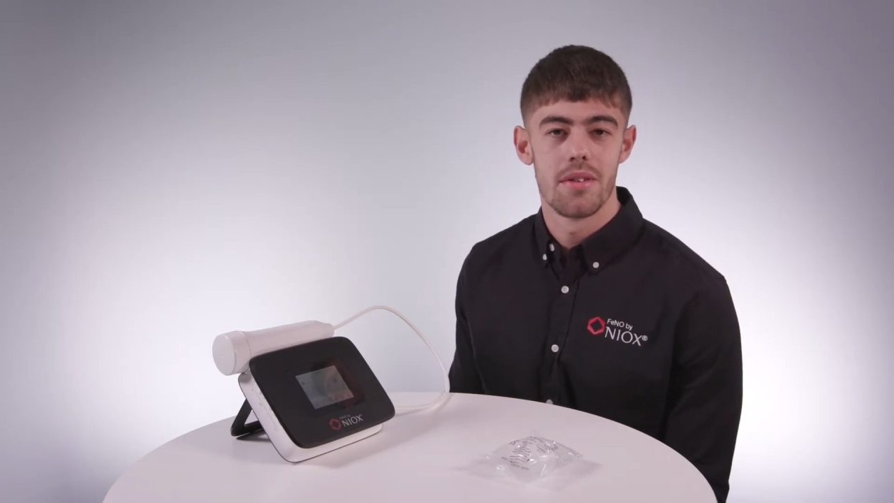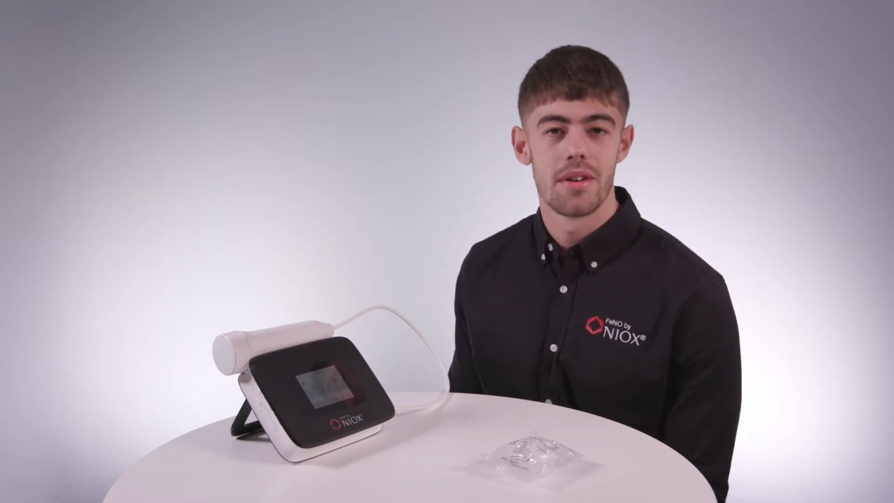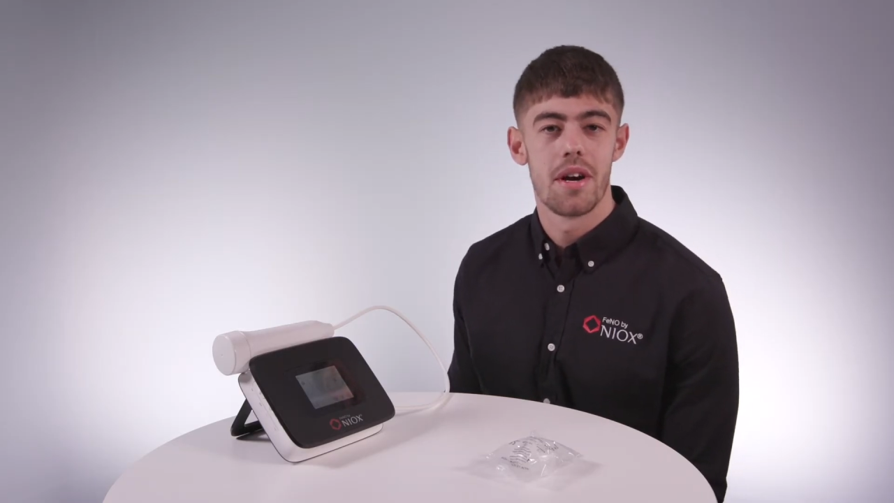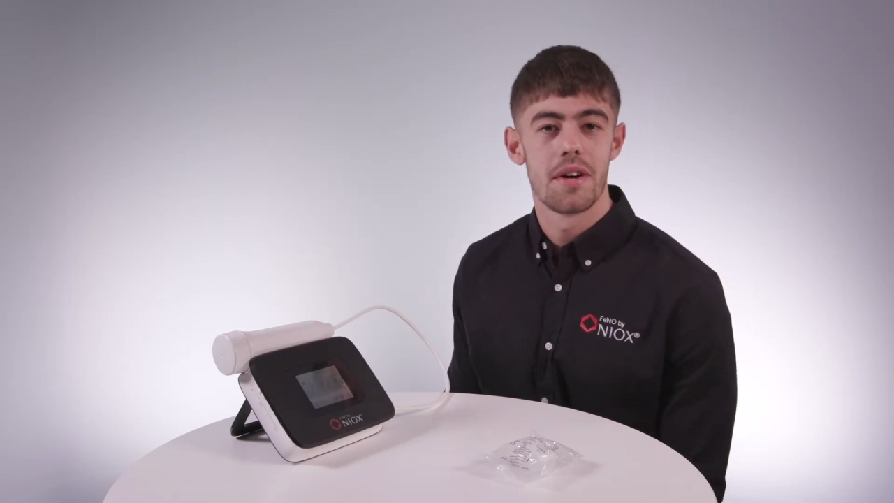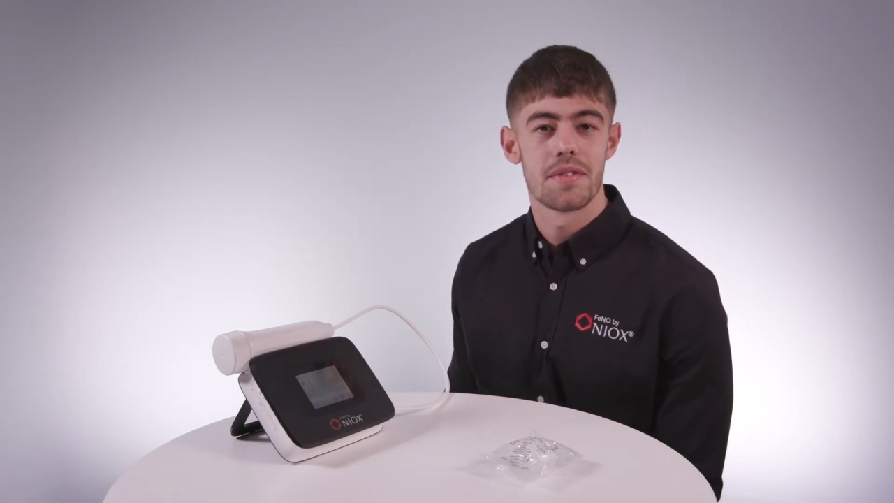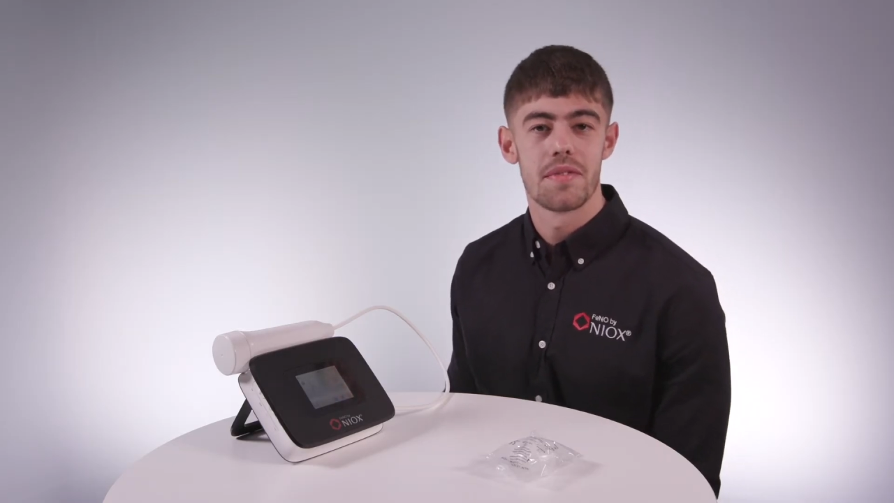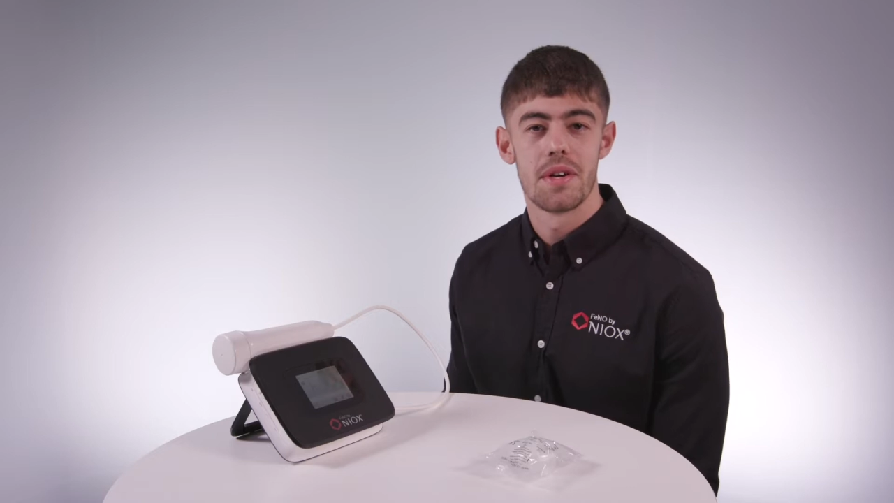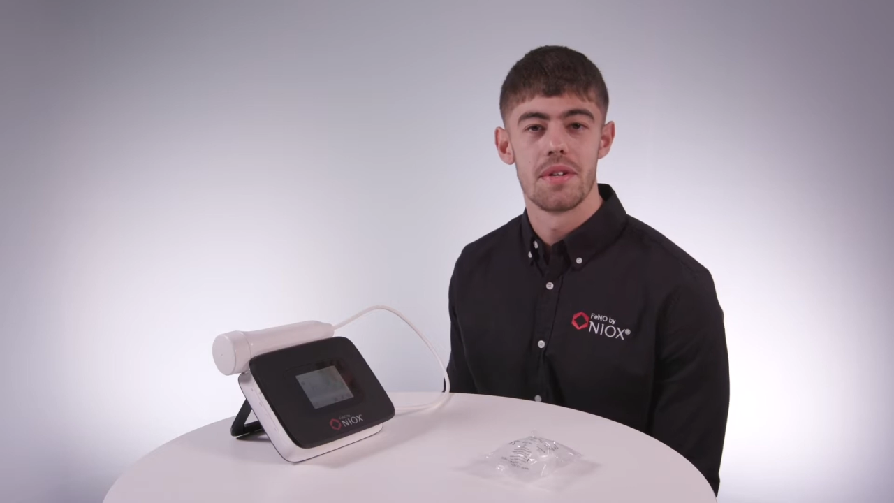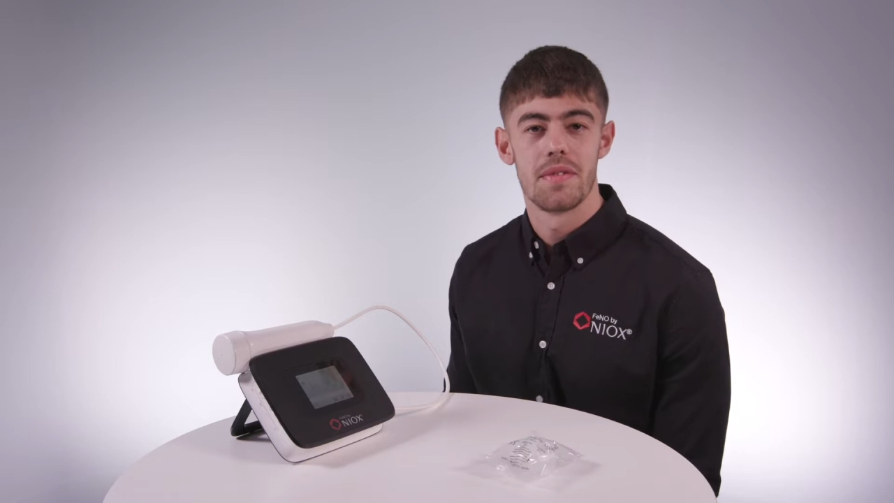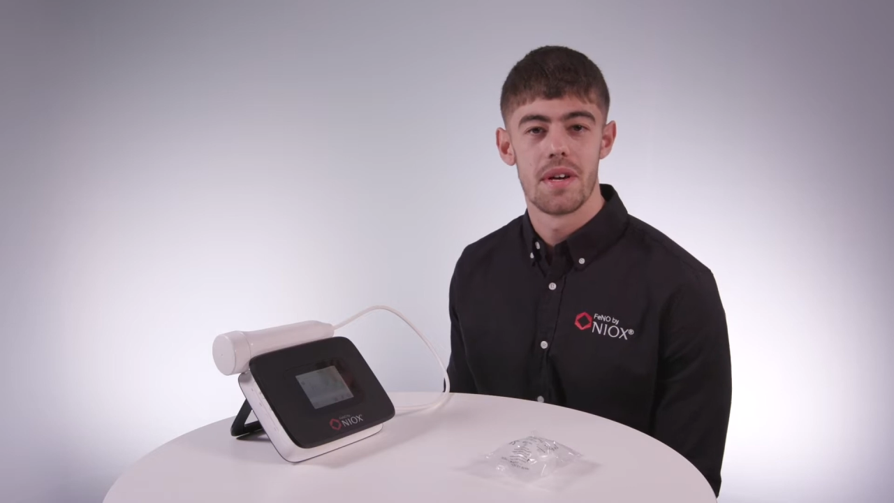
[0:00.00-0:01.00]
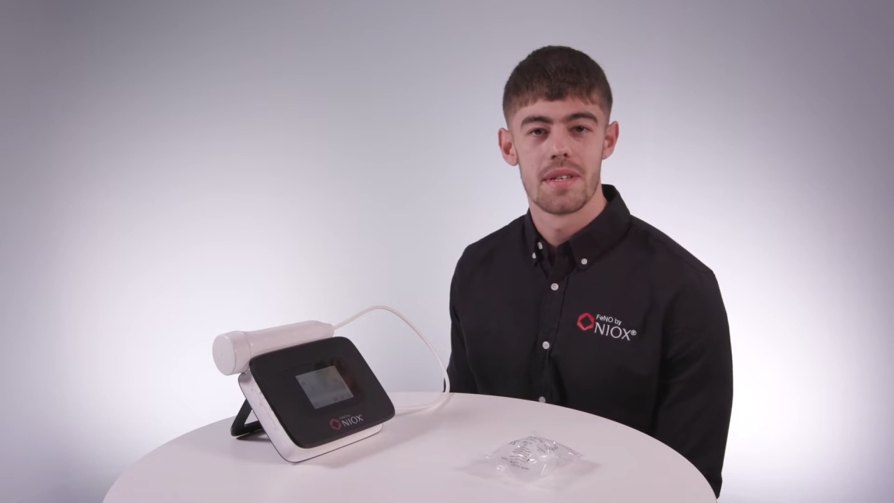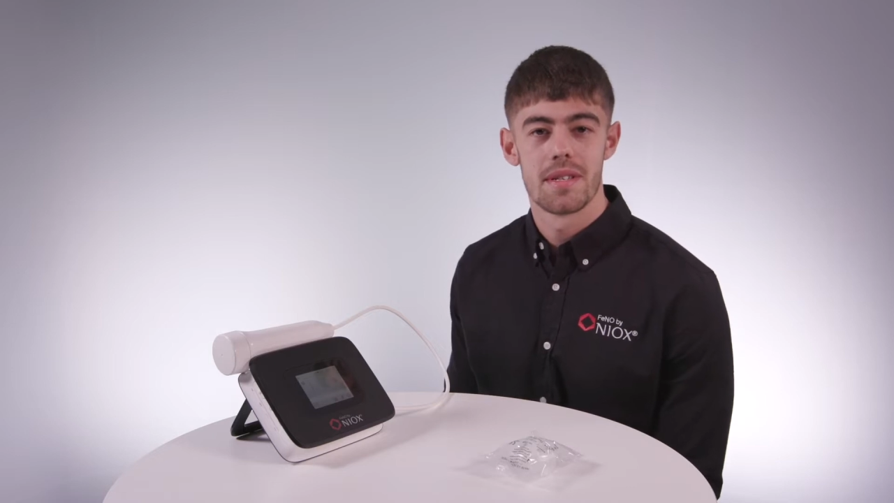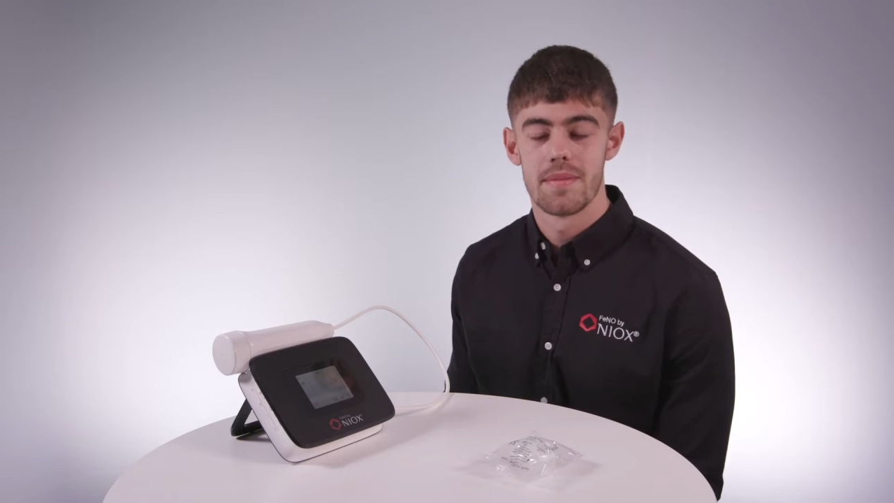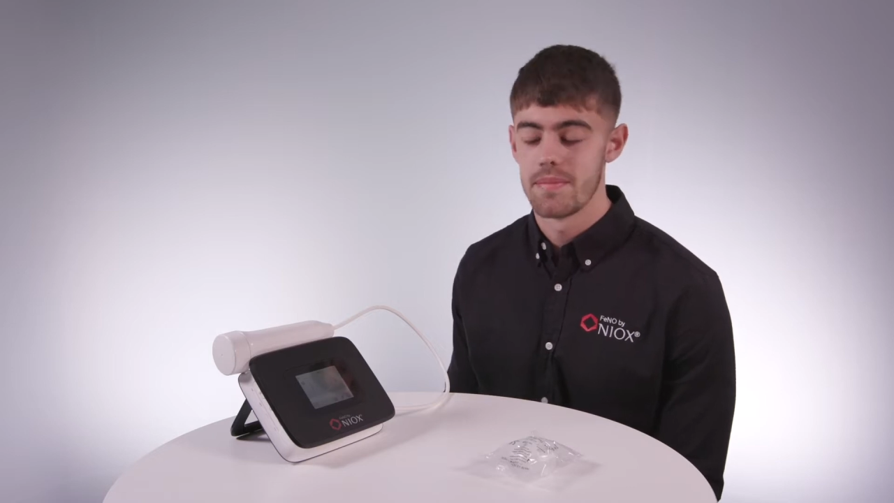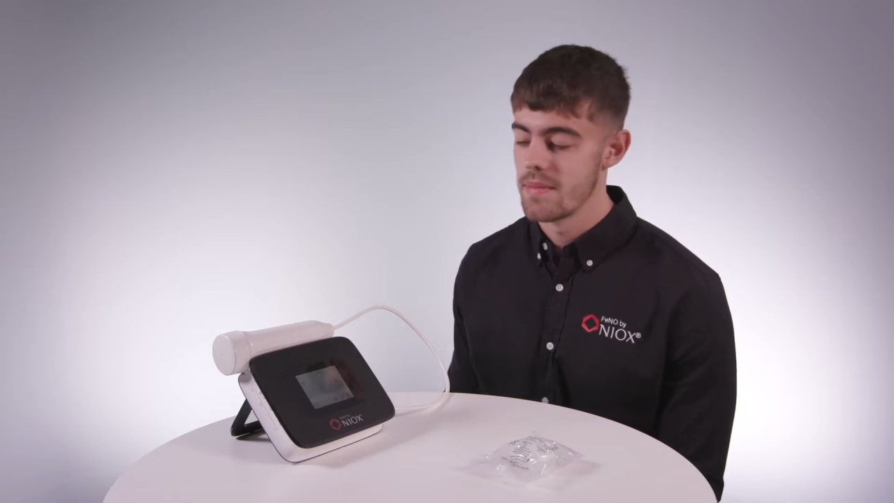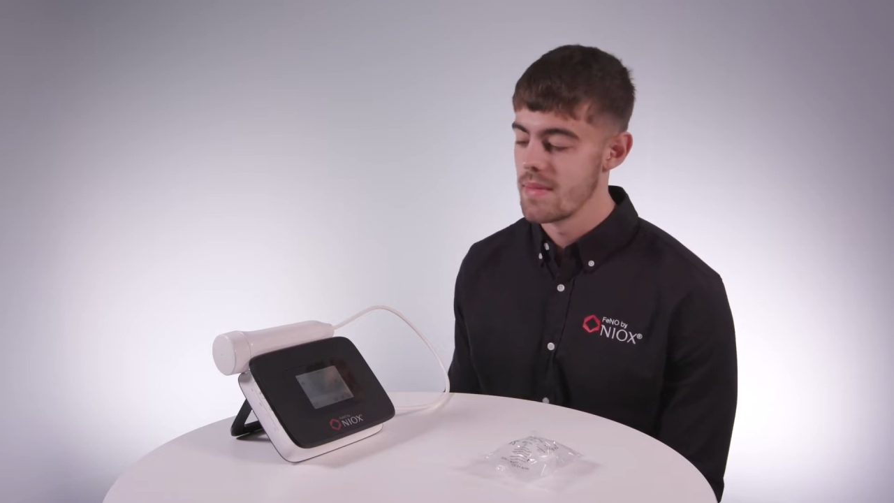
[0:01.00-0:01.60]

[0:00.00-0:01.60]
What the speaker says: on the NIOX VERO device.